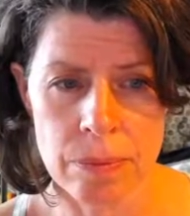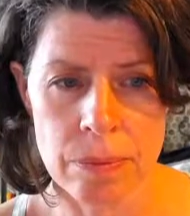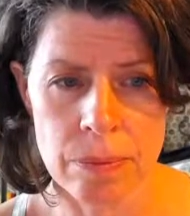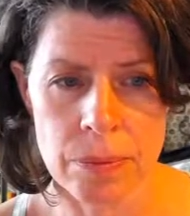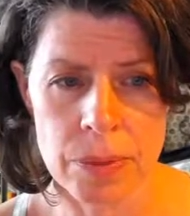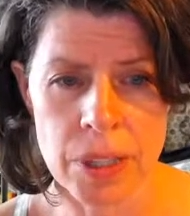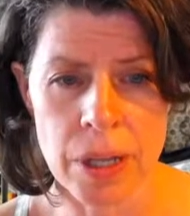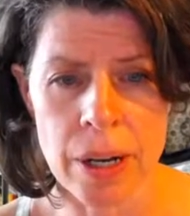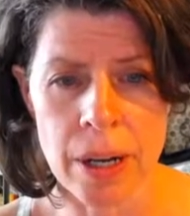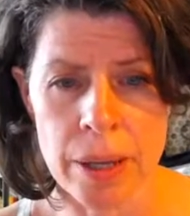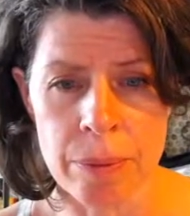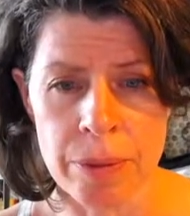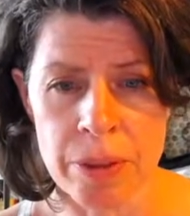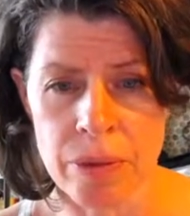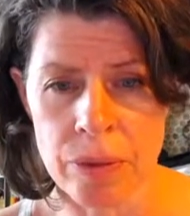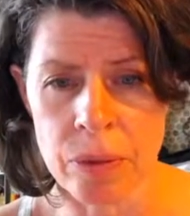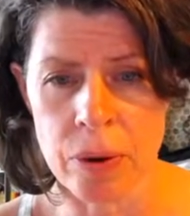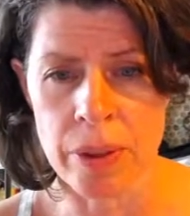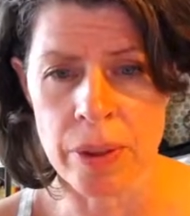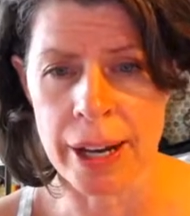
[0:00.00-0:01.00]
time
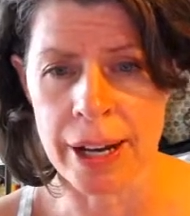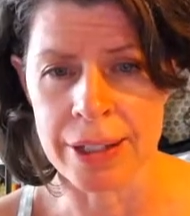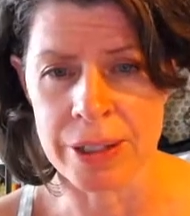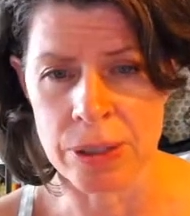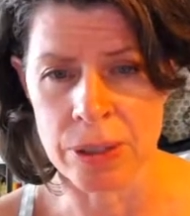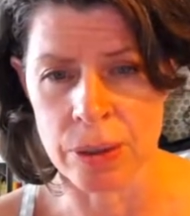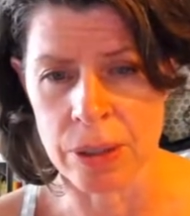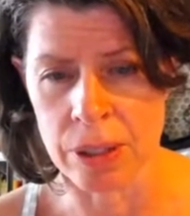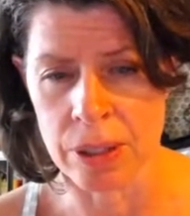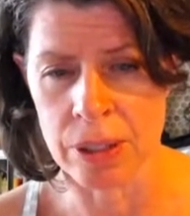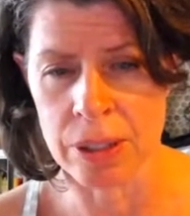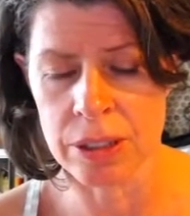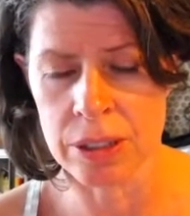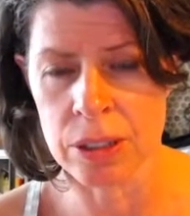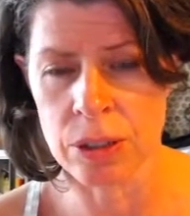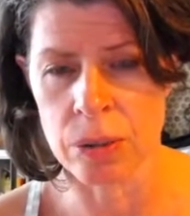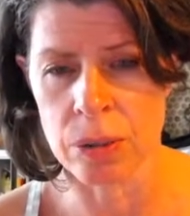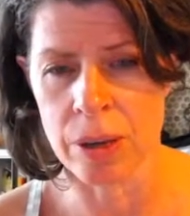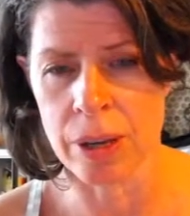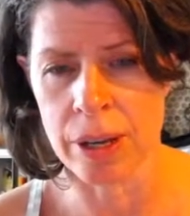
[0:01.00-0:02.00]
before that to
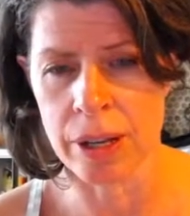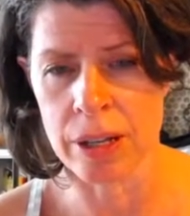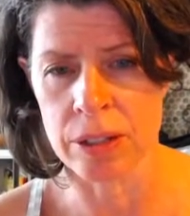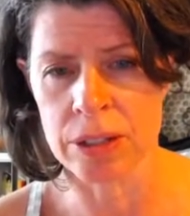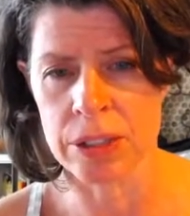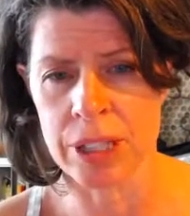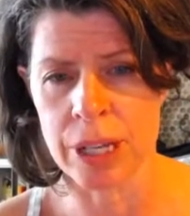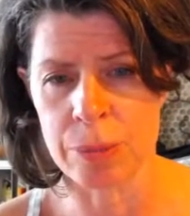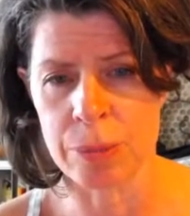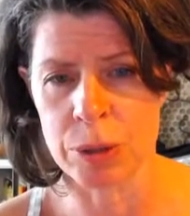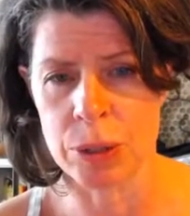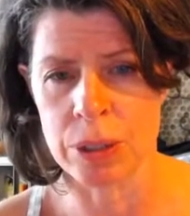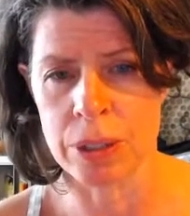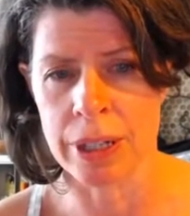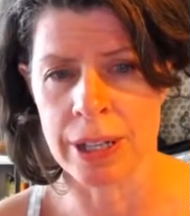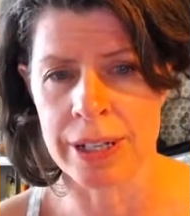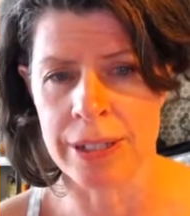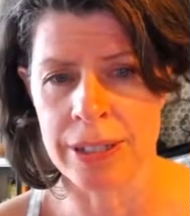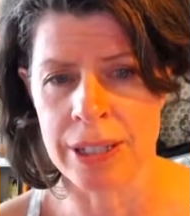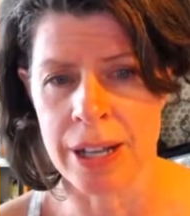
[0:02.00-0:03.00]
conceptualize